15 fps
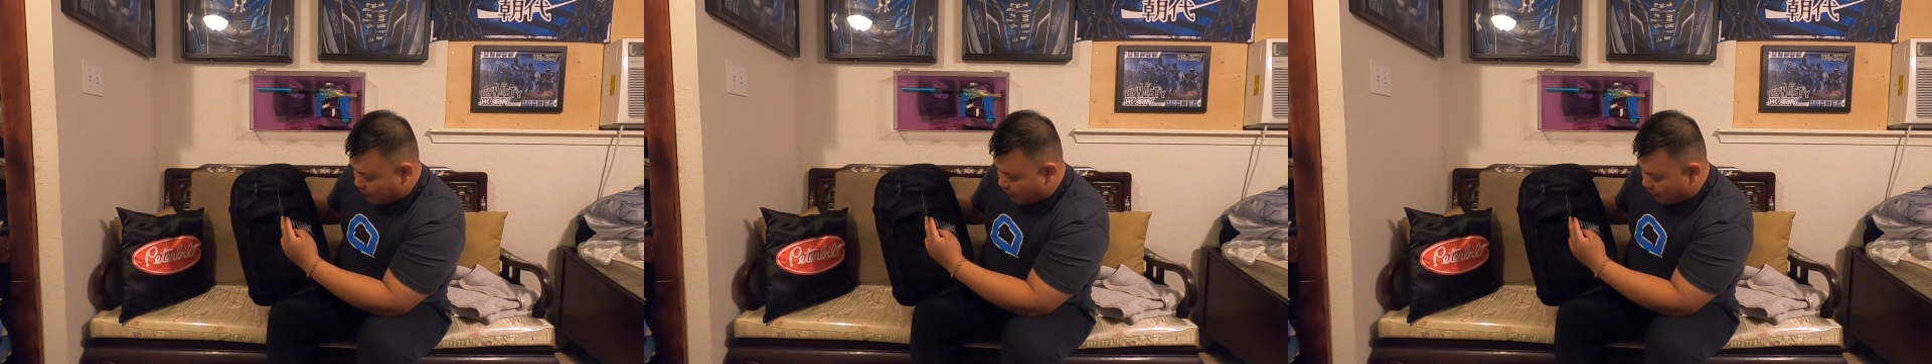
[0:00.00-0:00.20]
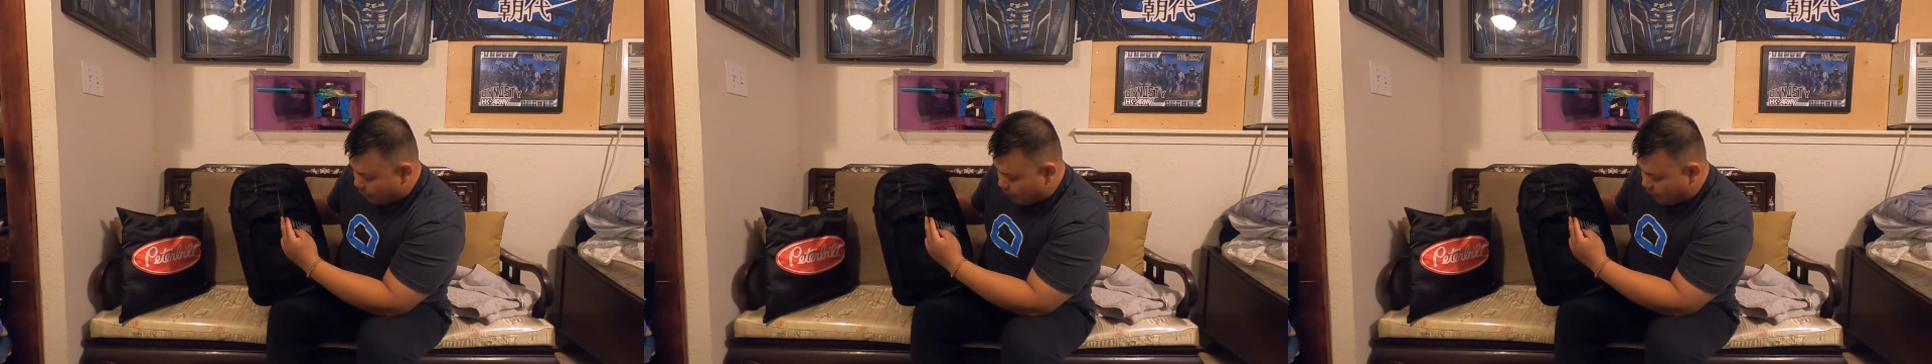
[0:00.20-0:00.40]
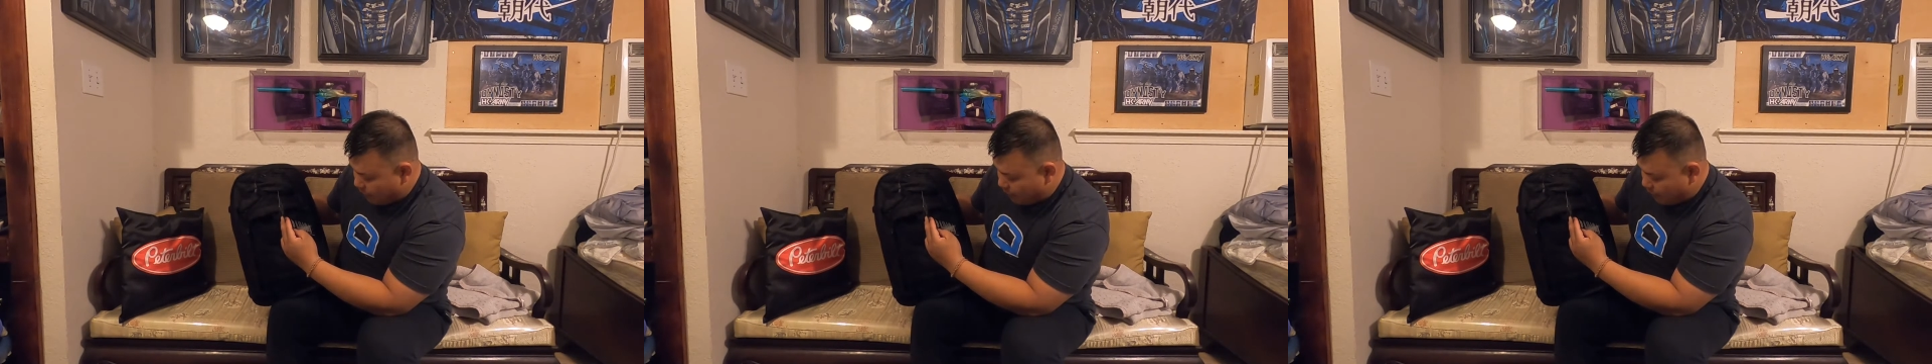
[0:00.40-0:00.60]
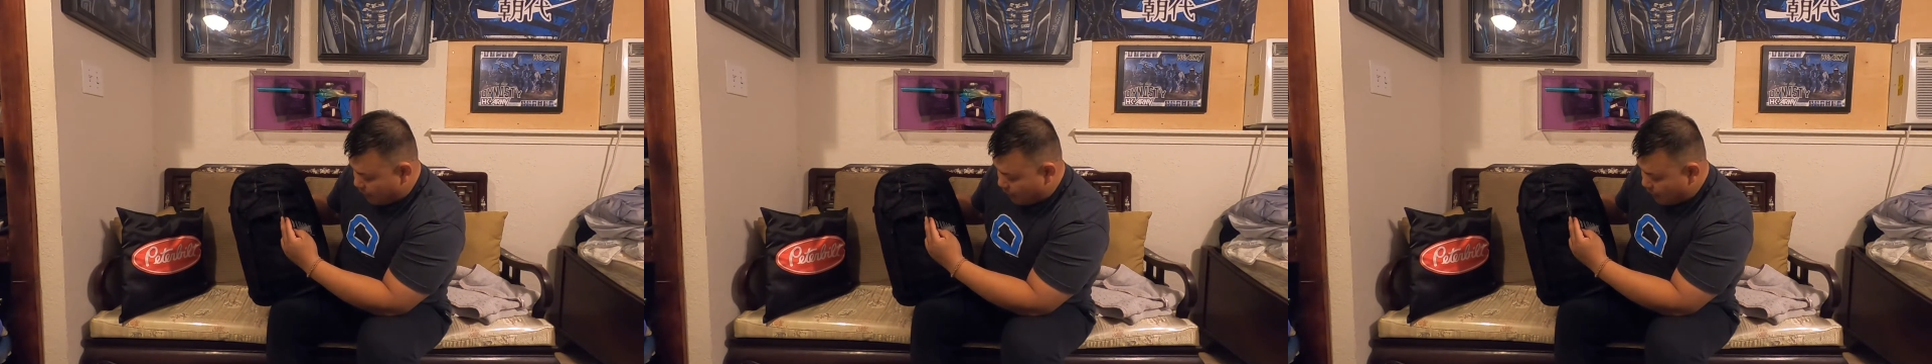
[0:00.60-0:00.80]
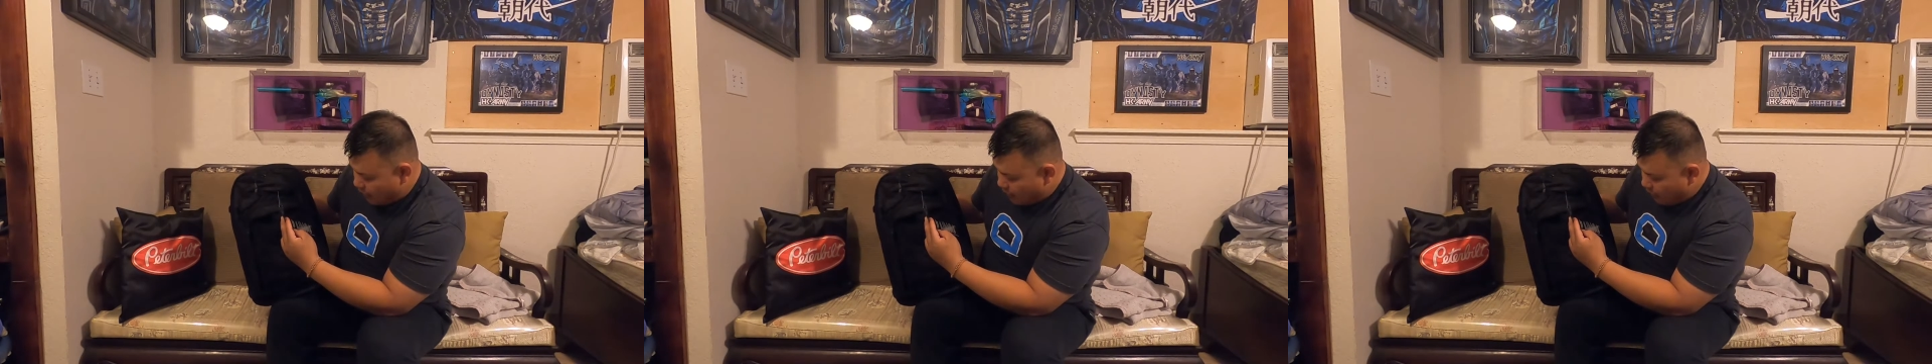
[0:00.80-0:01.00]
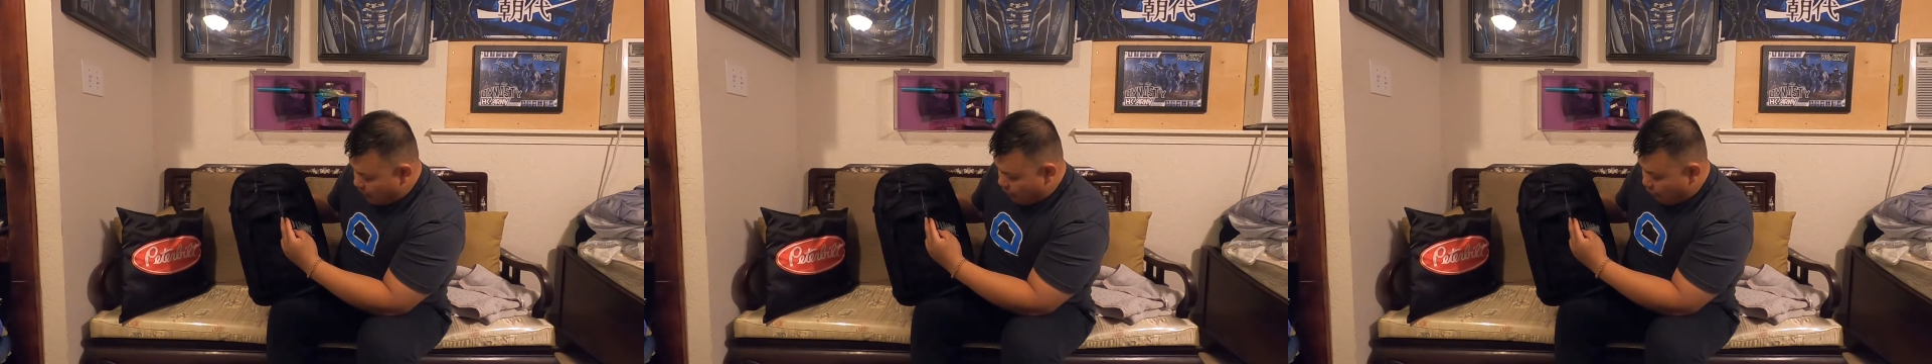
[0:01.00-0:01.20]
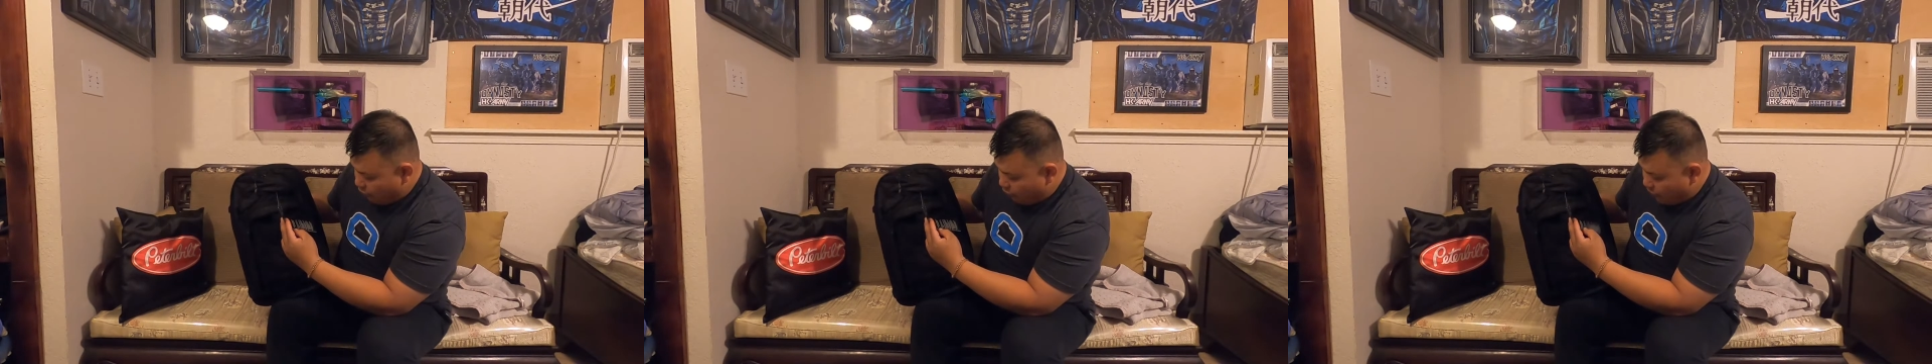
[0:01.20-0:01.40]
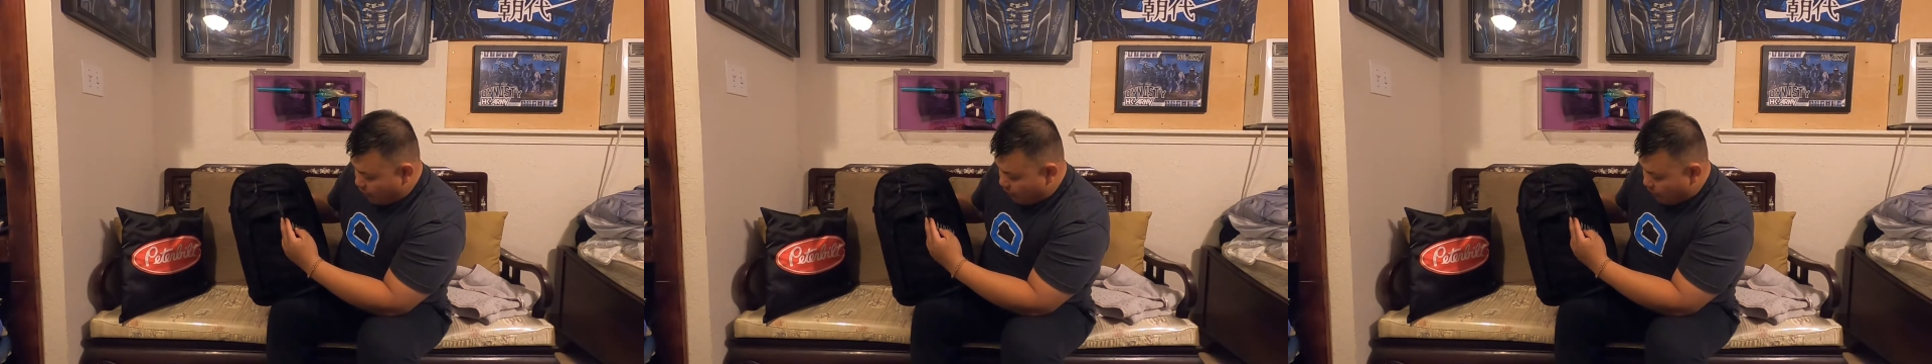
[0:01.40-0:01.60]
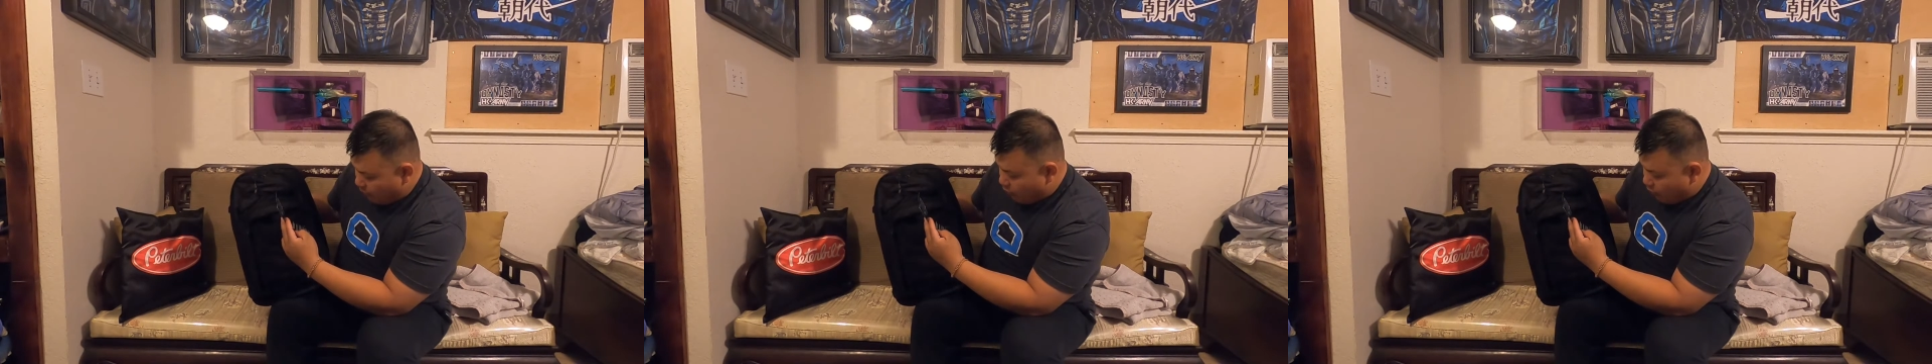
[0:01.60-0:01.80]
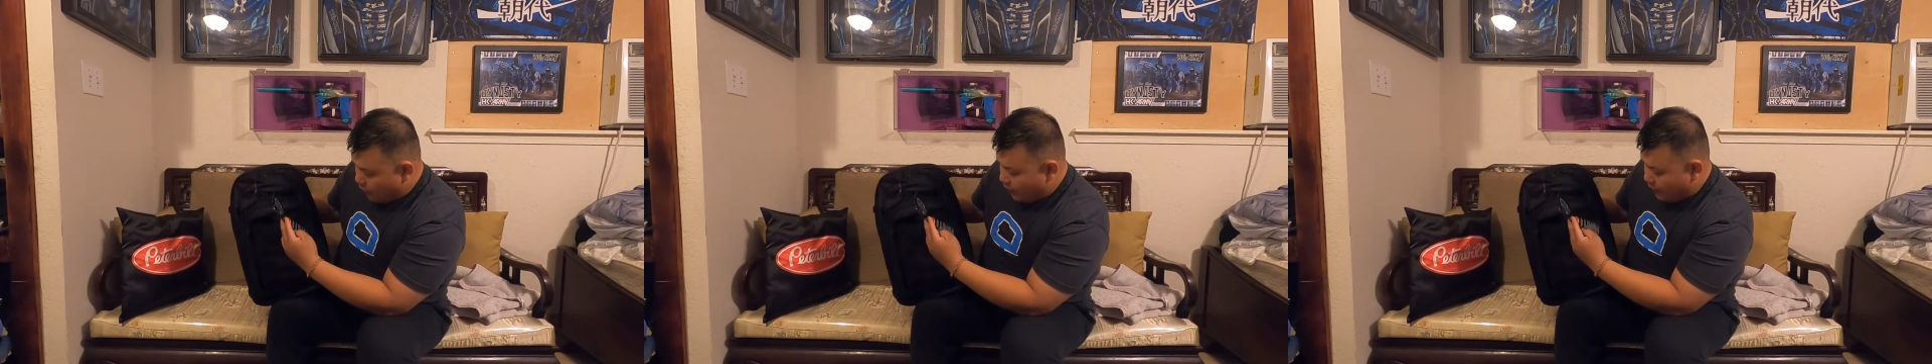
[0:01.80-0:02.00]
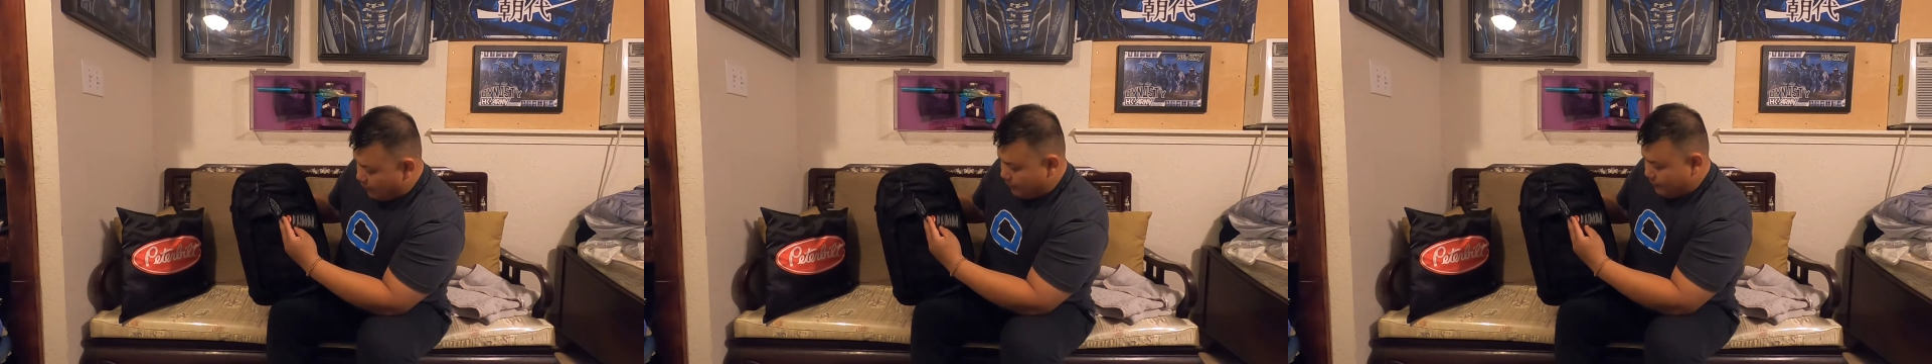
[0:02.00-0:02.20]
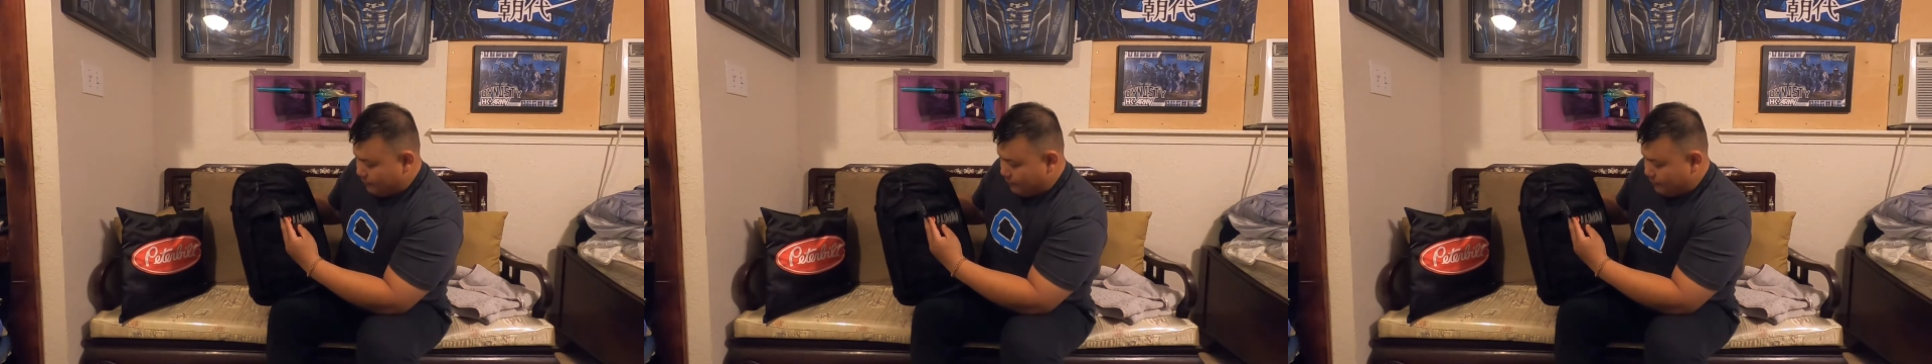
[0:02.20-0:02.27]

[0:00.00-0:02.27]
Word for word: compartment, 3D molding,